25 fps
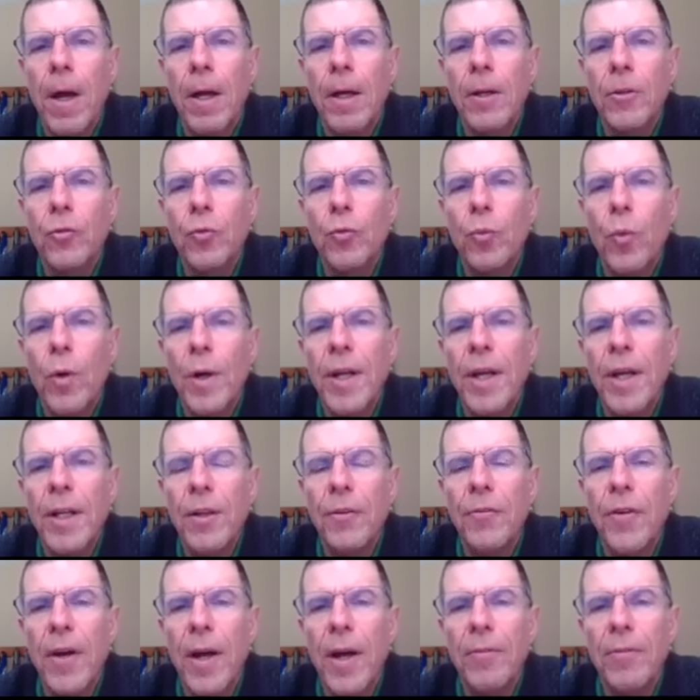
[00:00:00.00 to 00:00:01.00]
It's
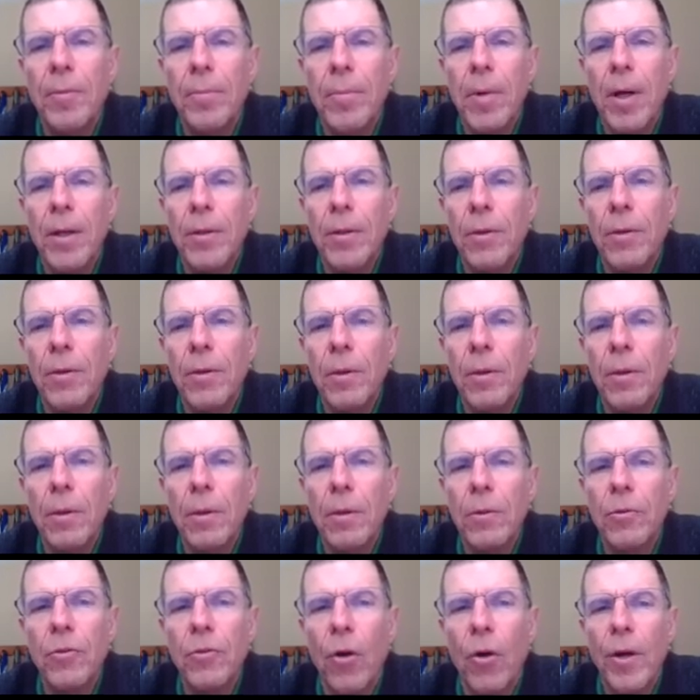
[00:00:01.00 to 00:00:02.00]
$185 a month
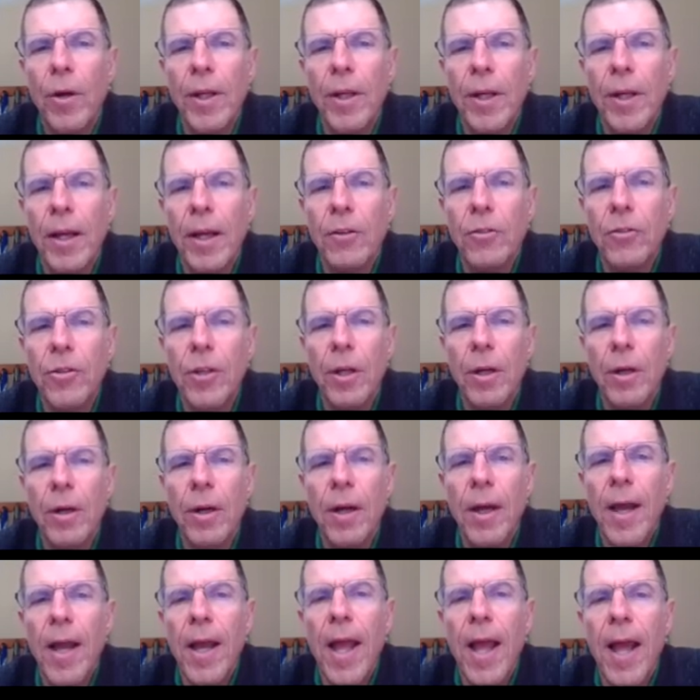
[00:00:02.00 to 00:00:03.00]
starting next
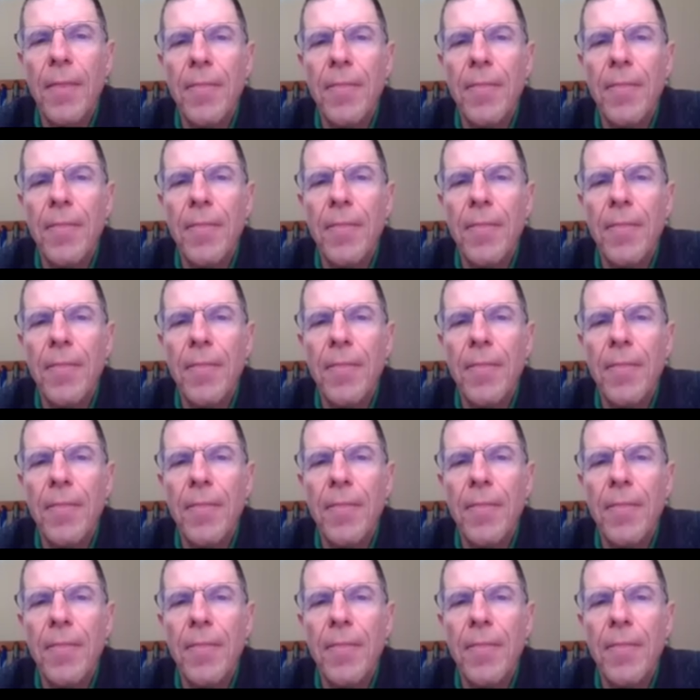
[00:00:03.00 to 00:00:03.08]
year.